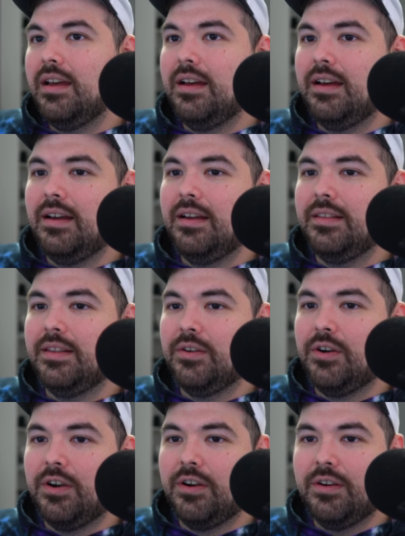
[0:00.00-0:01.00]
There
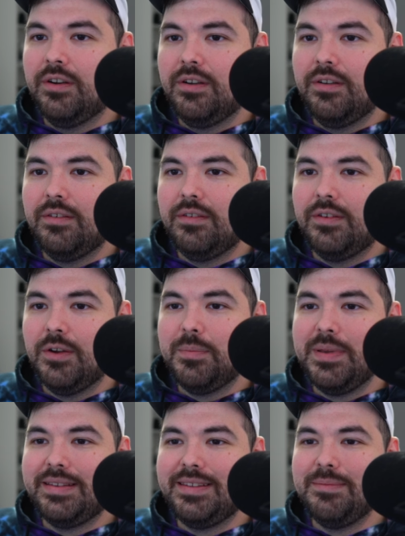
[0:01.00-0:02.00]
are no
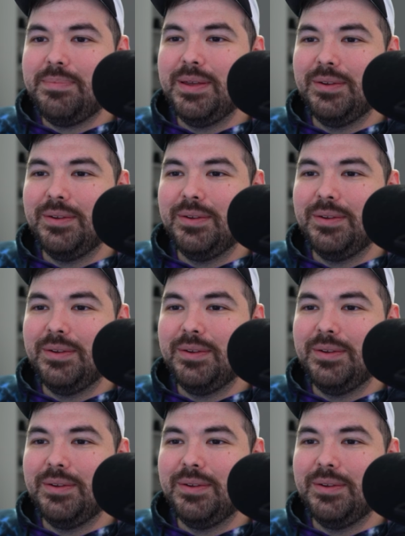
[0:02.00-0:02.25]
PC